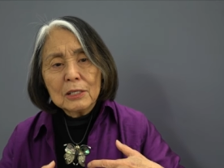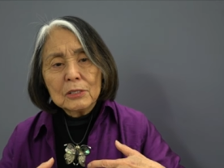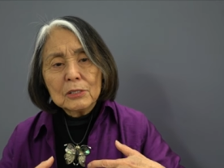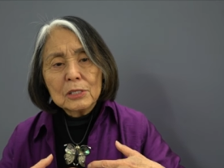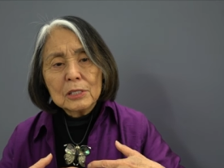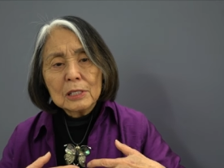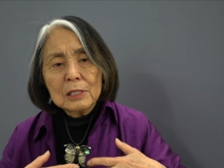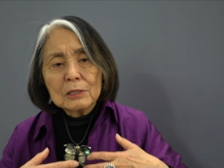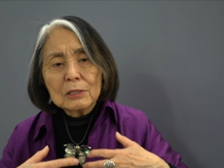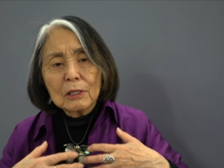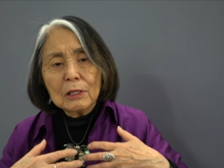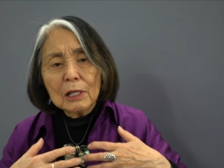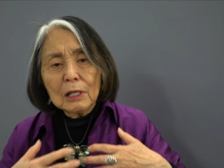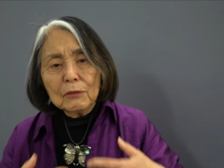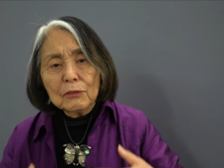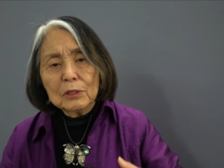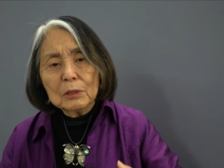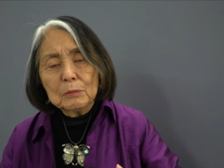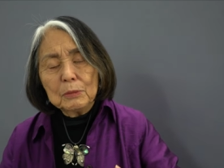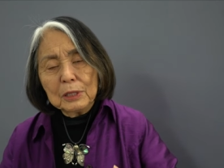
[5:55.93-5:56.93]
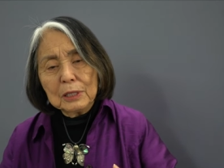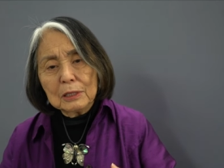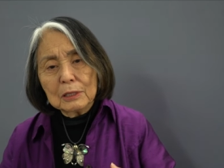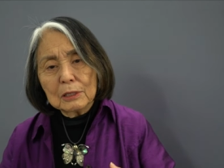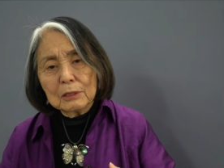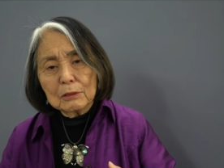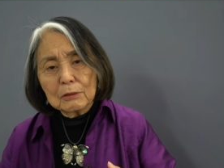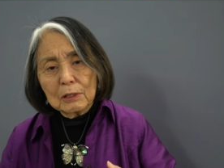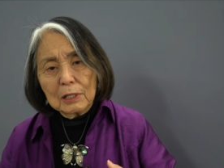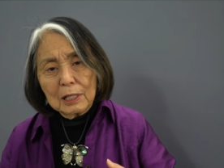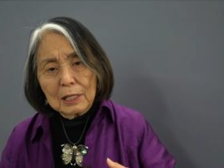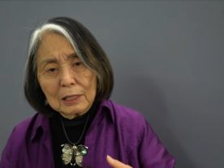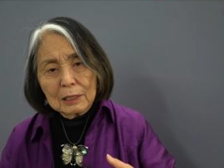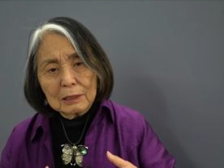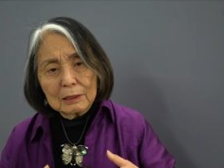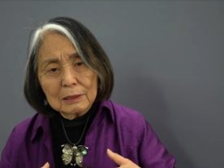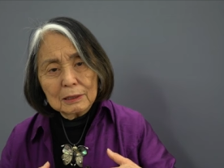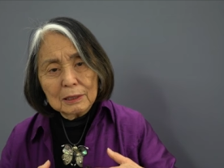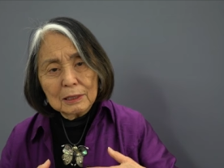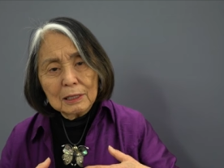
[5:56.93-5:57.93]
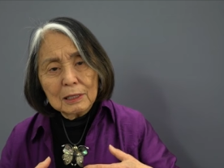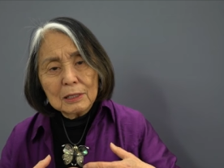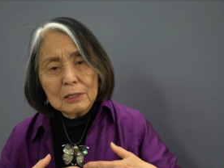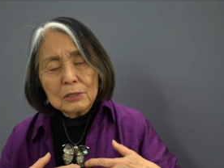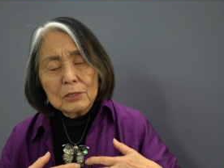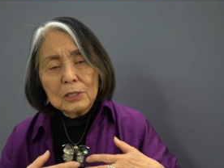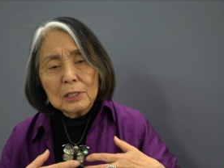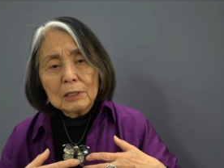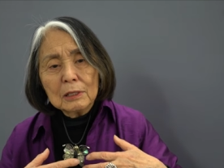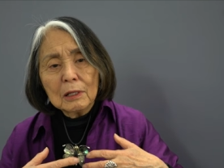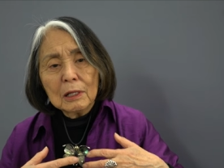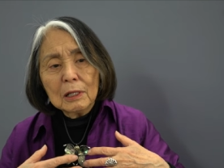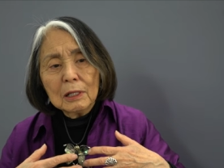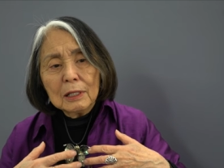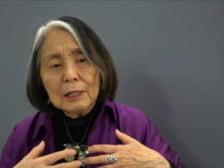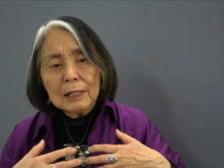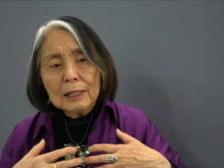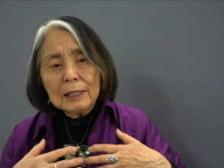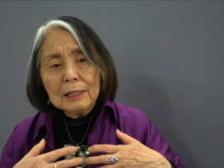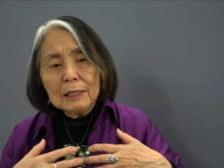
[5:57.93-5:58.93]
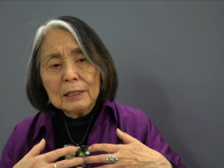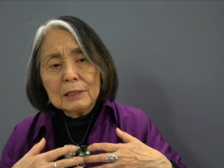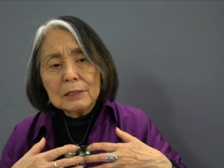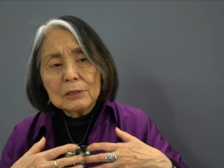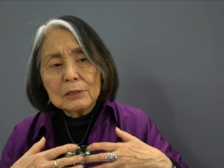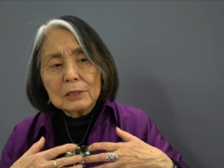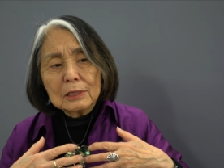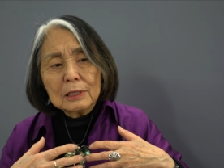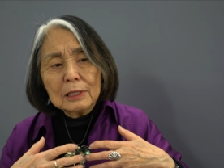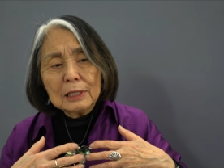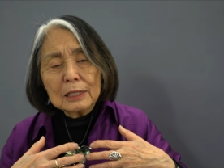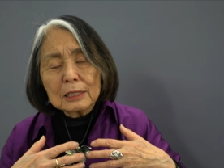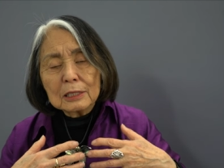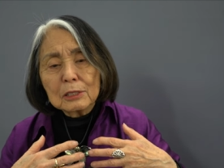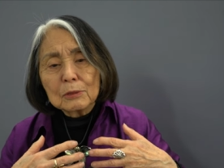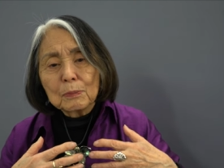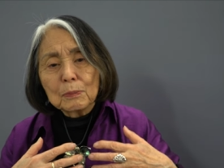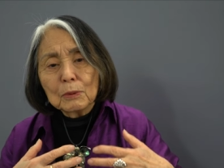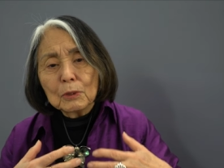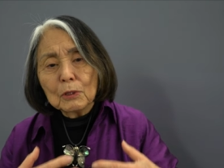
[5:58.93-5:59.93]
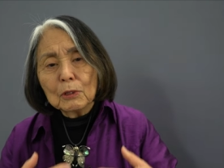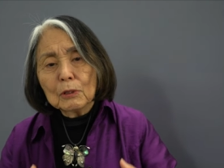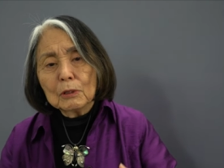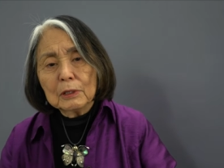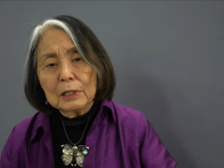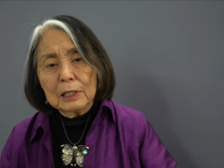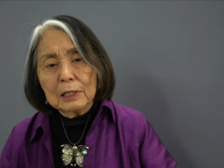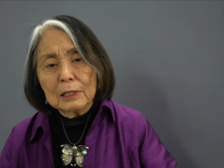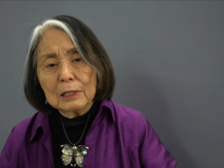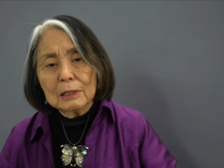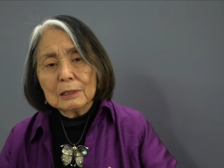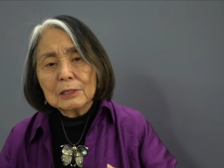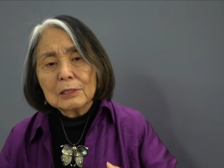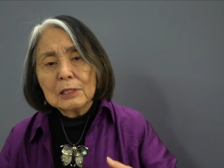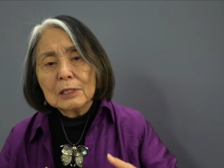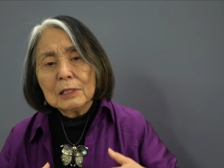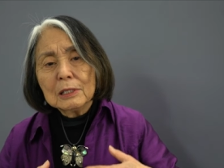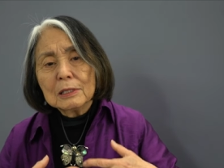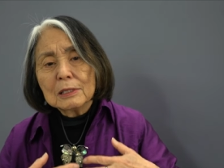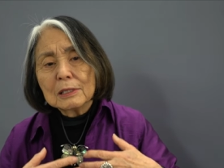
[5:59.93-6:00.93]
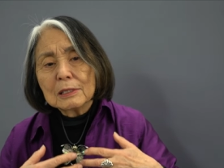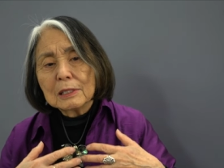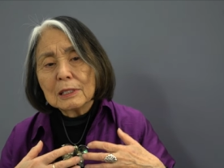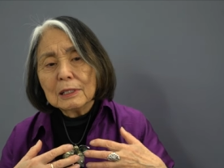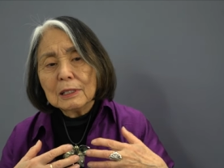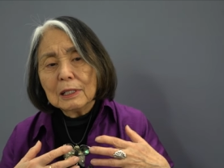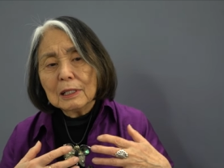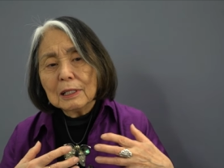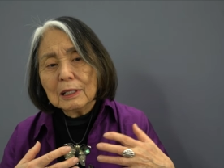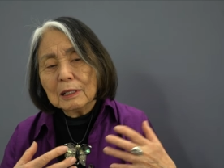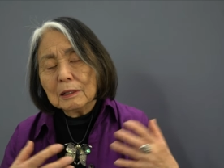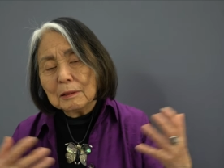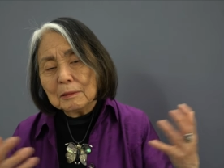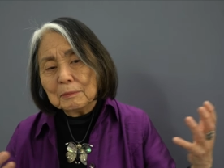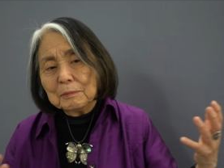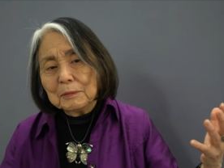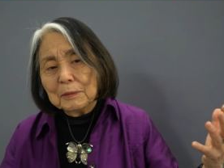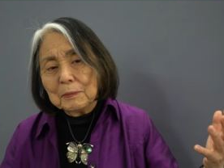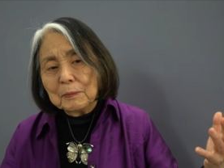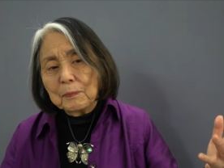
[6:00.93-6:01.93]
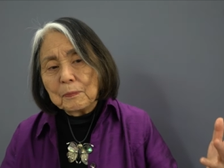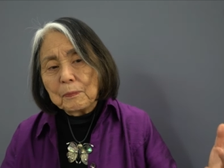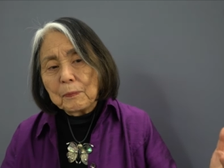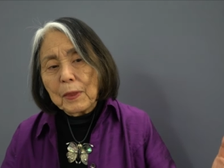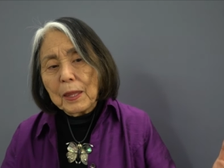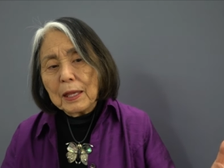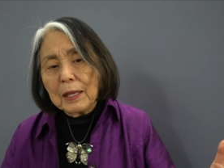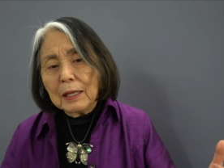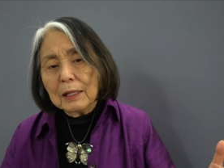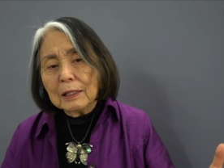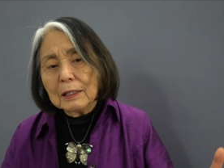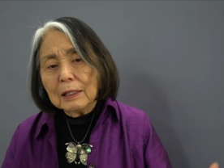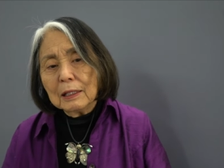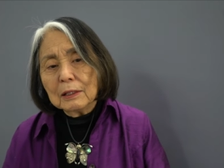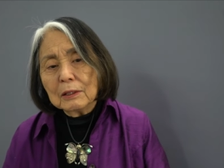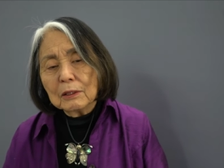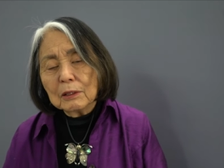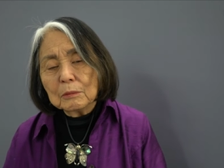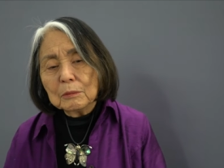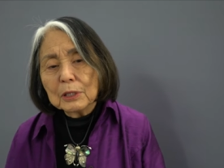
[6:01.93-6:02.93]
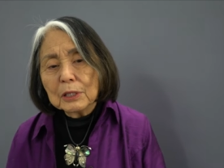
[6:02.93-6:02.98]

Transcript: She's off the beaten track. She is exploring. She's, and in her